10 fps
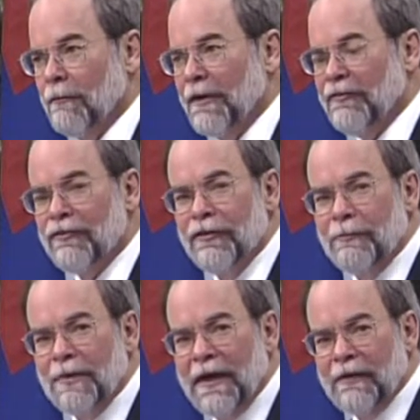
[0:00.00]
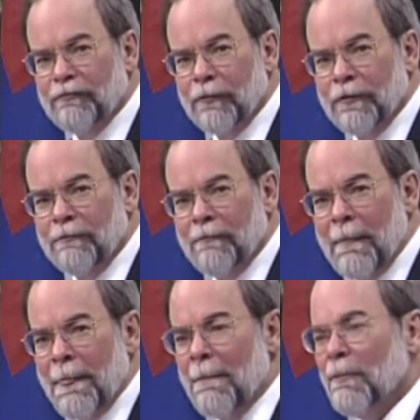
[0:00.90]
That's in their platform.
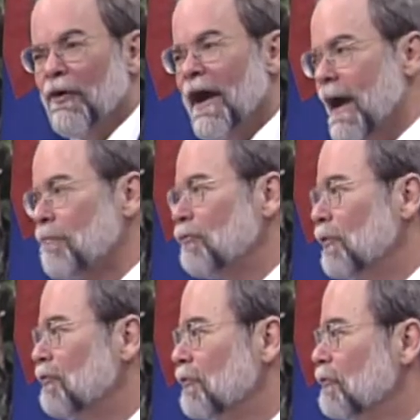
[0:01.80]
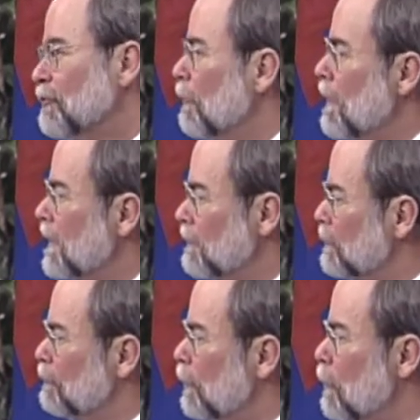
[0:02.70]
Perhaps we should join
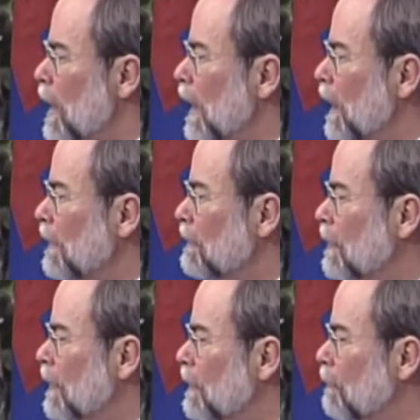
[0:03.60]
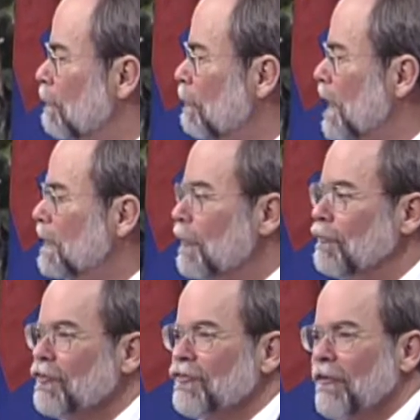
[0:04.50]
just for a while and, and write
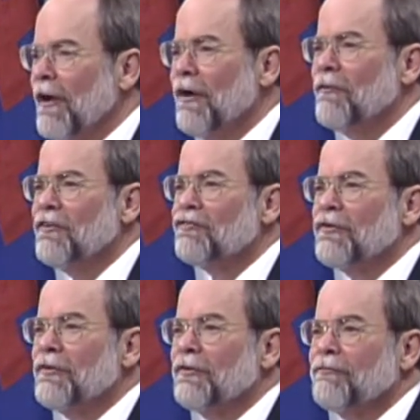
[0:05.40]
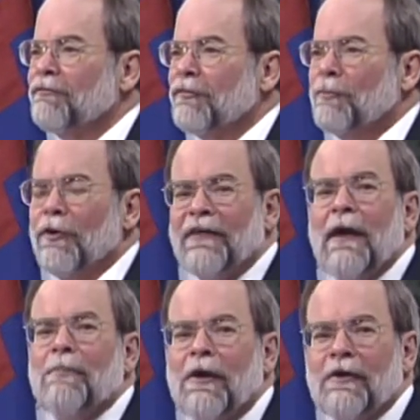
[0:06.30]
notes and say, why don't we just uh, support
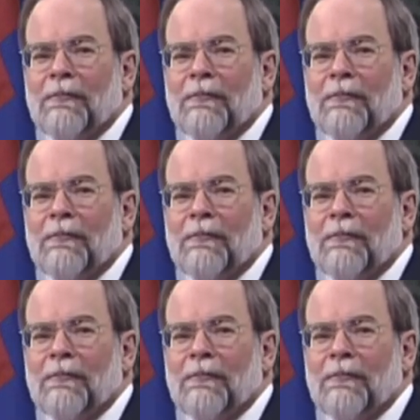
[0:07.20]
that part of